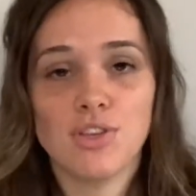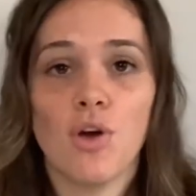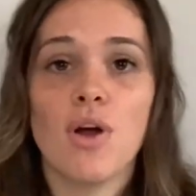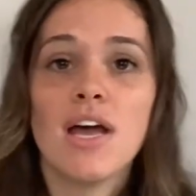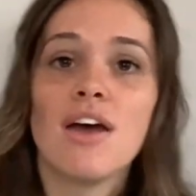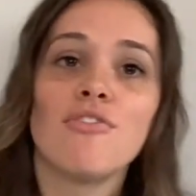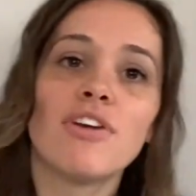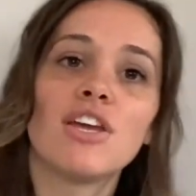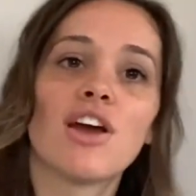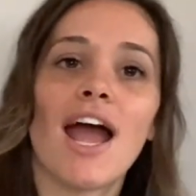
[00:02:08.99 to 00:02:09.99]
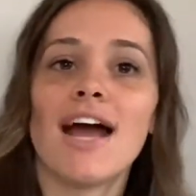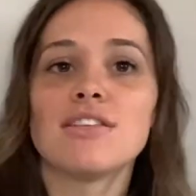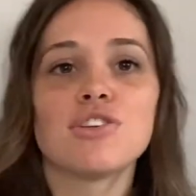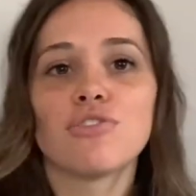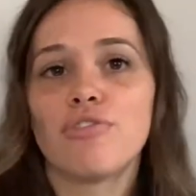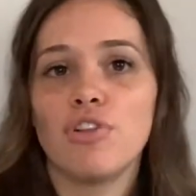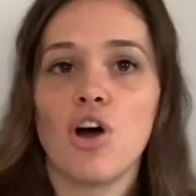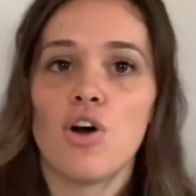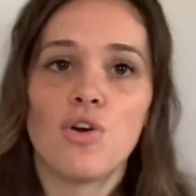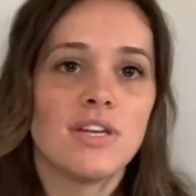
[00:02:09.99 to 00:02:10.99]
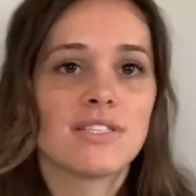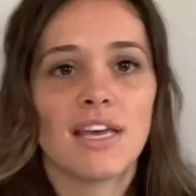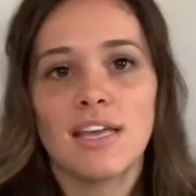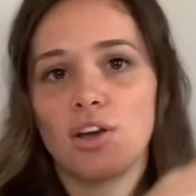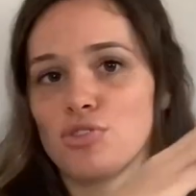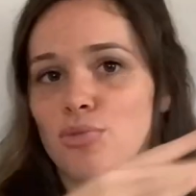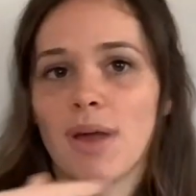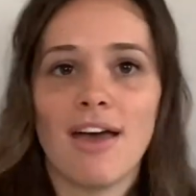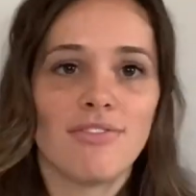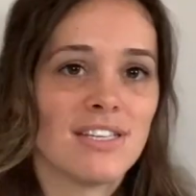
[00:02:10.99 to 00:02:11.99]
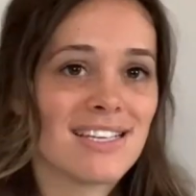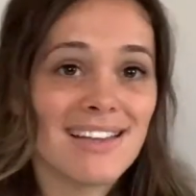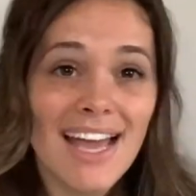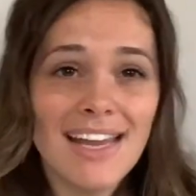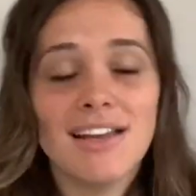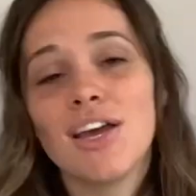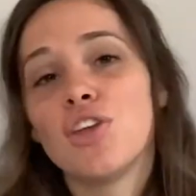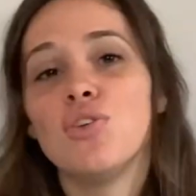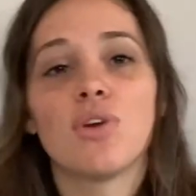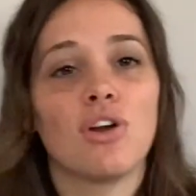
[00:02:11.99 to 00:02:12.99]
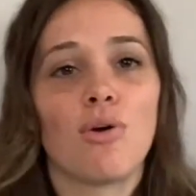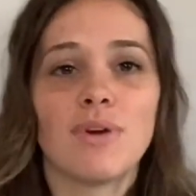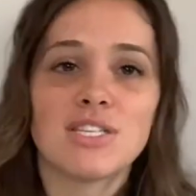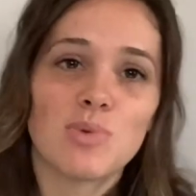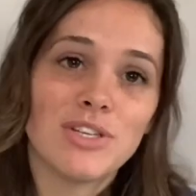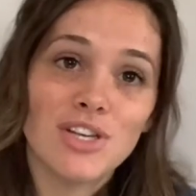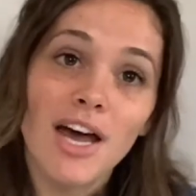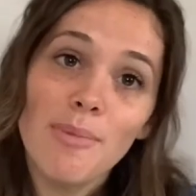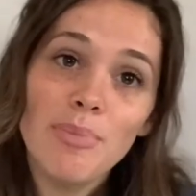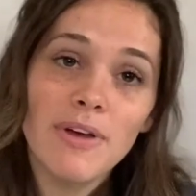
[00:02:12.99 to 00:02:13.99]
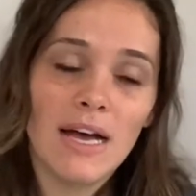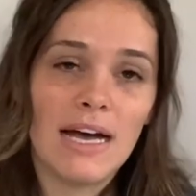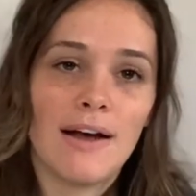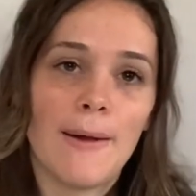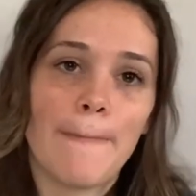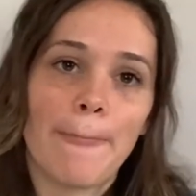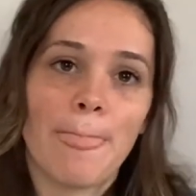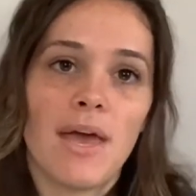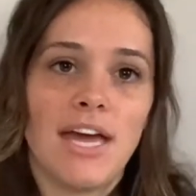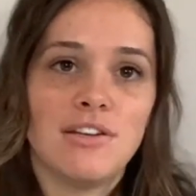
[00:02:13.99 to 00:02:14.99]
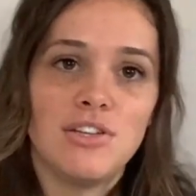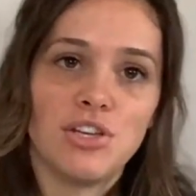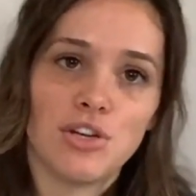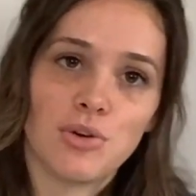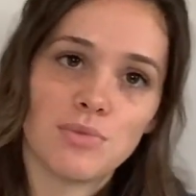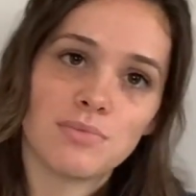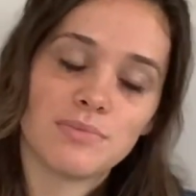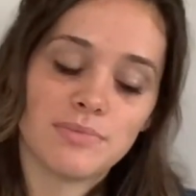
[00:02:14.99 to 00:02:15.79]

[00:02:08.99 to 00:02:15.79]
So figure as your flow is like goes from heavy to light, you can always switch it up and, you know,